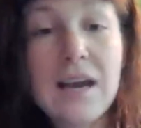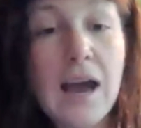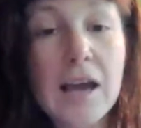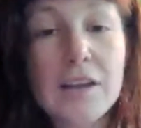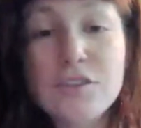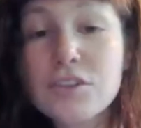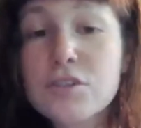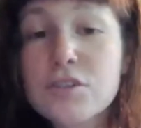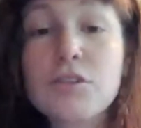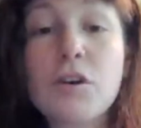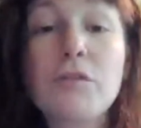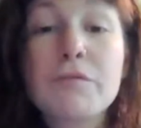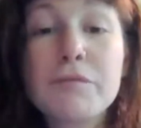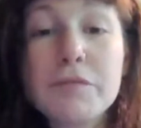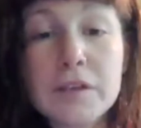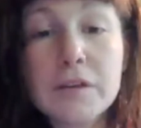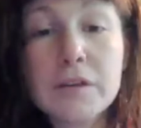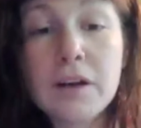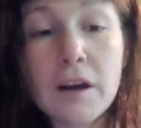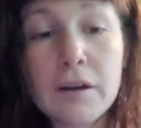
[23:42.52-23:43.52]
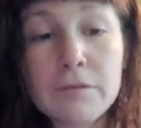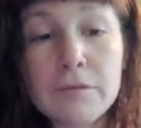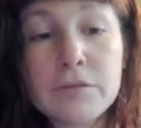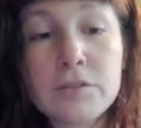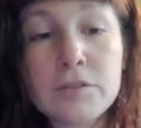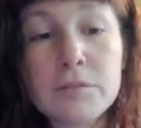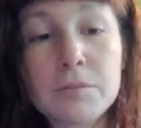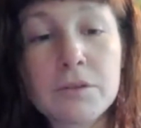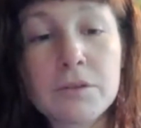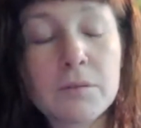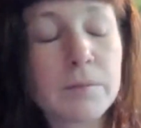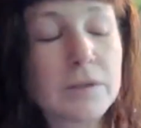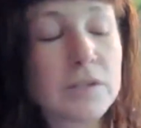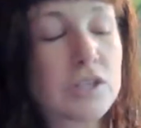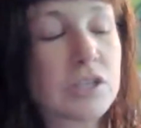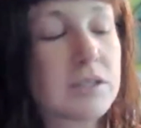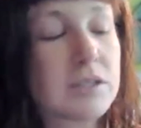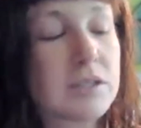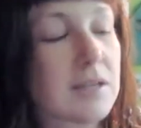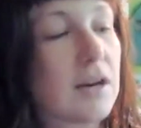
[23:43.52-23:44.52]
I just don't feel comfortable. But
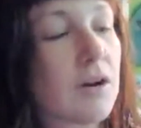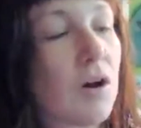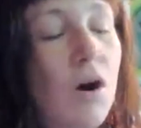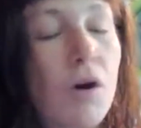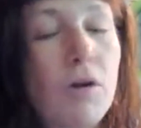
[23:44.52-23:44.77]
she said,